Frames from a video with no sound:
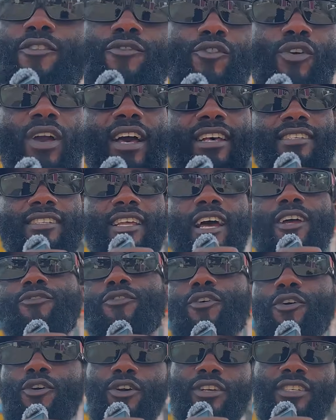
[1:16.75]
you can stand
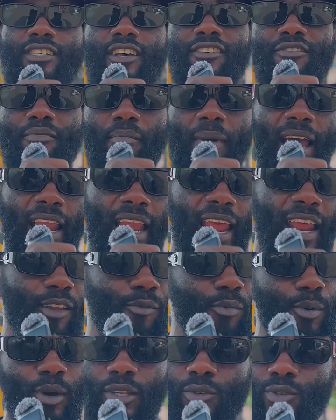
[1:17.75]
for yourself, man,
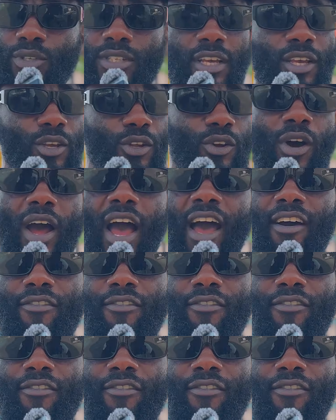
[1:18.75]
anybody will say you don't have